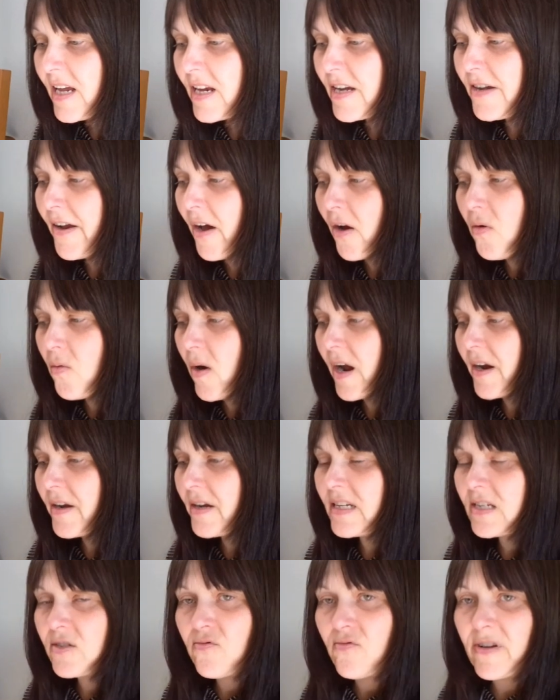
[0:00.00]
no one
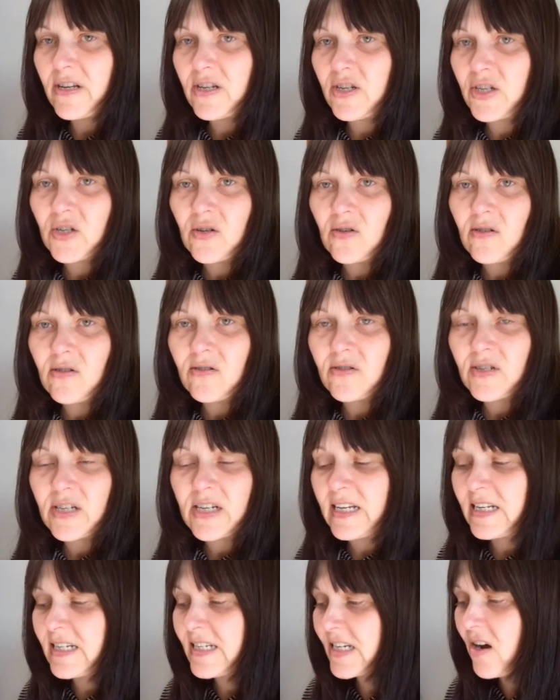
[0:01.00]
is reshored
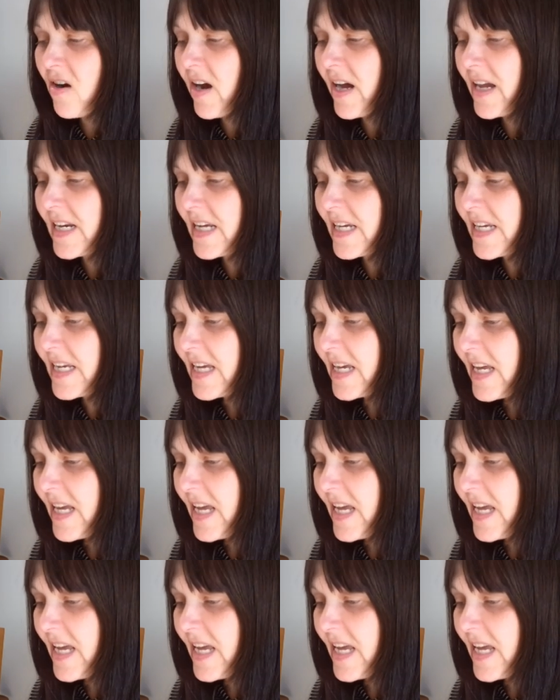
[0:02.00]
entirely,